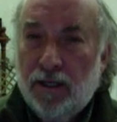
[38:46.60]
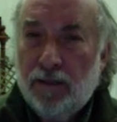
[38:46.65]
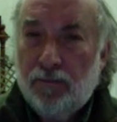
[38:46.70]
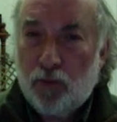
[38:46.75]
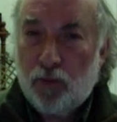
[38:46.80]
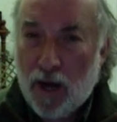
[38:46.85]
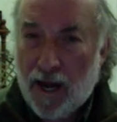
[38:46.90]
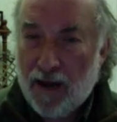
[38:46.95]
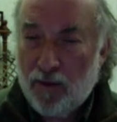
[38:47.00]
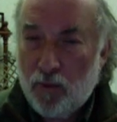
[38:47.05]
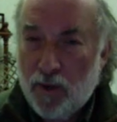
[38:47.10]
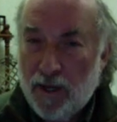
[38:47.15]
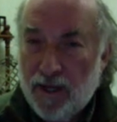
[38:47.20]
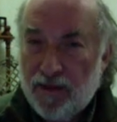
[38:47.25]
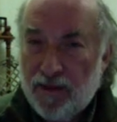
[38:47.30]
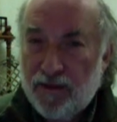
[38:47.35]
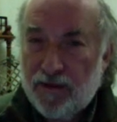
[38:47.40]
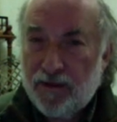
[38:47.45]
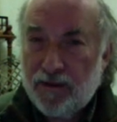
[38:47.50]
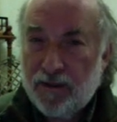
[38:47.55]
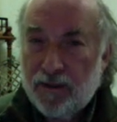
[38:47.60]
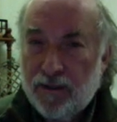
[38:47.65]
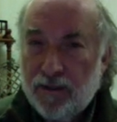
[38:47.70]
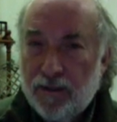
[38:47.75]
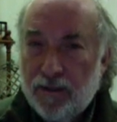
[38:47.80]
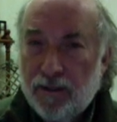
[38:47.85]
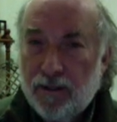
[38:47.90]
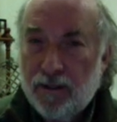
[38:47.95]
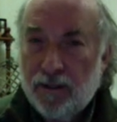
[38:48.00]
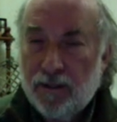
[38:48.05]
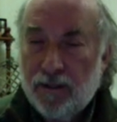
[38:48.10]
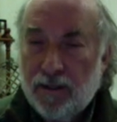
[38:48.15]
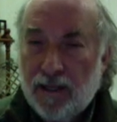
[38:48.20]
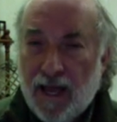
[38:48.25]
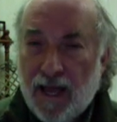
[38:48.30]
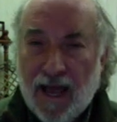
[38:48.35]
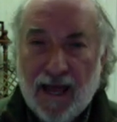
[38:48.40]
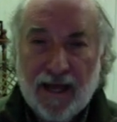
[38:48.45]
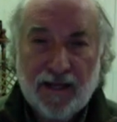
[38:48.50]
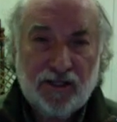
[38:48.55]
pray with
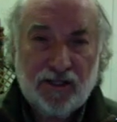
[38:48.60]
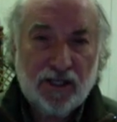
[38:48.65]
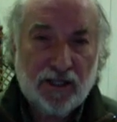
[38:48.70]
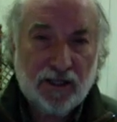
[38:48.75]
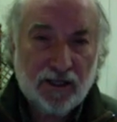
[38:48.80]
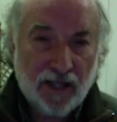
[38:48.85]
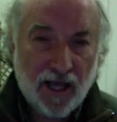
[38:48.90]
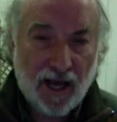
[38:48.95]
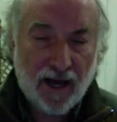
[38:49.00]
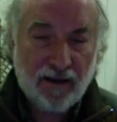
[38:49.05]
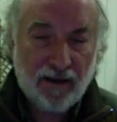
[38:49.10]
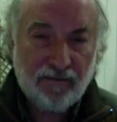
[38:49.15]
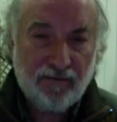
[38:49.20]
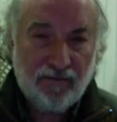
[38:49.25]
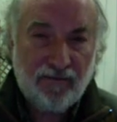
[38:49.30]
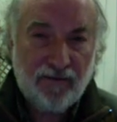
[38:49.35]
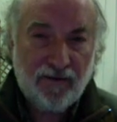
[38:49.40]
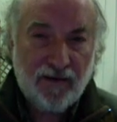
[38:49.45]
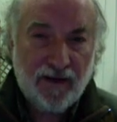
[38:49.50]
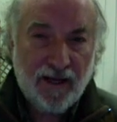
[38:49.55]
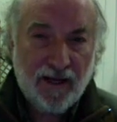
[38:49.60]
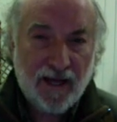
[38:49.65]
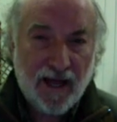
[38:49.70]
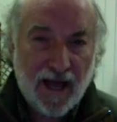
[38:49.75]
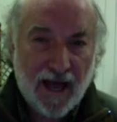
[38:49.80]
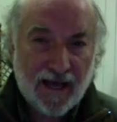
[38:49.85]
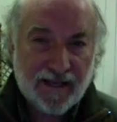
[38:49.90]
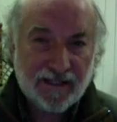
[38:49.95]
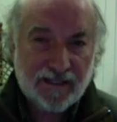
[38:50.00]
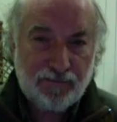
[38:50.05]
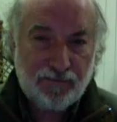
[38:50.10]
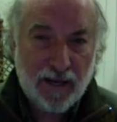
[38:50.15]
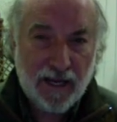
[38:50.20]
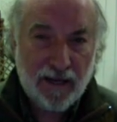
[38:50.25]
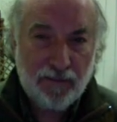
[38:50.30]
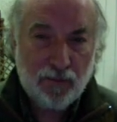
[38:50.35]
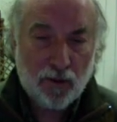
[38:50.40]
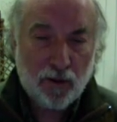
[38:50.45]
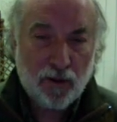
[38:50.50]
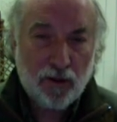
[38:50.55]
and to love as
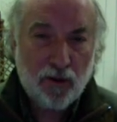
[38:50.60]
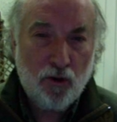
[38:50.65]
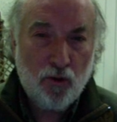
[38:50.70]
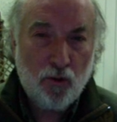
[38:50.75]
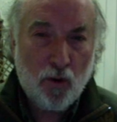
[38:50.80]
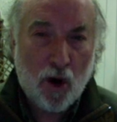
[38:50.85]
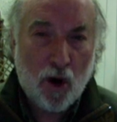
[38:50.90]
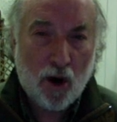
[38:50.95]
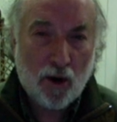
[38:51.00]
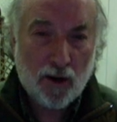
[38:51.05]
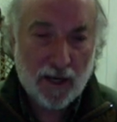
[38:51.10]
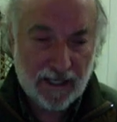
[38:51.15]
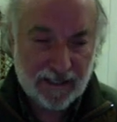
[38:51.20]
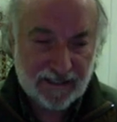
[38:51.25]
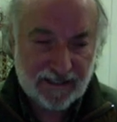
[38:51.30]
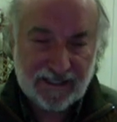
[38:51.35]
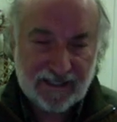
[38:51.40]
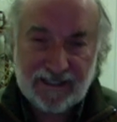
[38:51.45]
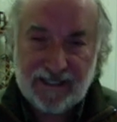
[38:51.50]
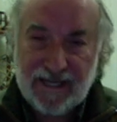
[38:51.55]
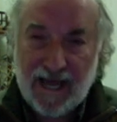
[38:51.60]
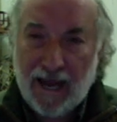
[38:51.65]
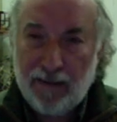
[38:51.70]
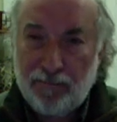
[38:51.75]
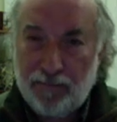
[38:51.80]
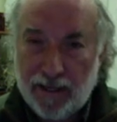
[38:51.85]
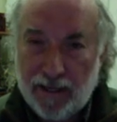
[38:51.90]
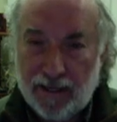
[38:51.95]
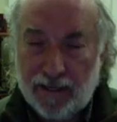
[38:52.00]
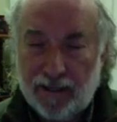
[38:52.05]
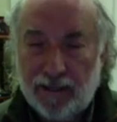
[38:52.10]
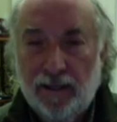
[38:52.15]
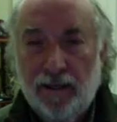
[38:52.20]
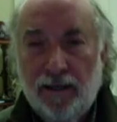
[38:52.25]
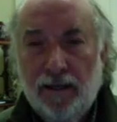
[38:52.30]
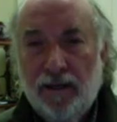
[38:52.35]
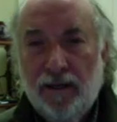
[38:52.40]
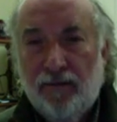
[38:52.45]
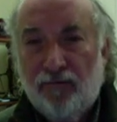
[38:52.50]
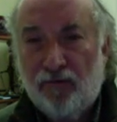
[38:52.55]
people who are escaping
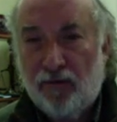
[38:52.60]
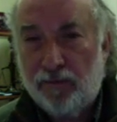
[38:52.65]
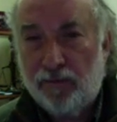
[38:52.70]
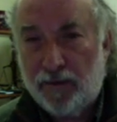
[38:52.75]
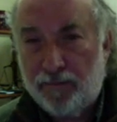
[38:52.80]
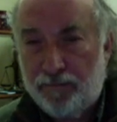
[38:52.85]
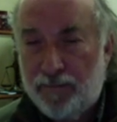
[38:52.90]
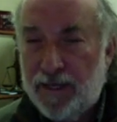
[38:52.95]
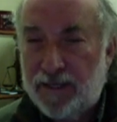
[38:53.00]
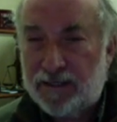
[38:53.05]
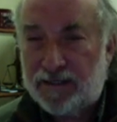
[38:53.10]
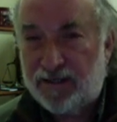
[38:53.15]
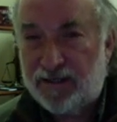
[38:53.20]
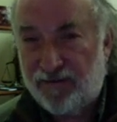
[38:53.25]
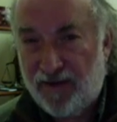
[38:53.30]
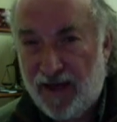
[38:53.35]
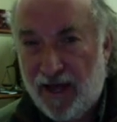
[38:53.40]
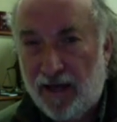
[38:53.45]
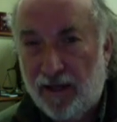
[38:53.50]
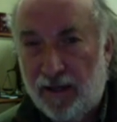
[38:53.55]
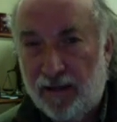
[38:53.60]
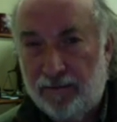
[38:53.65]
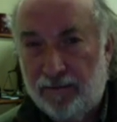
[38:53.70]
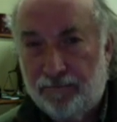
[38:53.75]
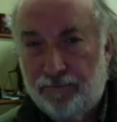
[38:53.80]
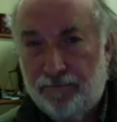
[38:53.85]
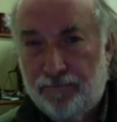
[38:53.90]
from the pits of hell.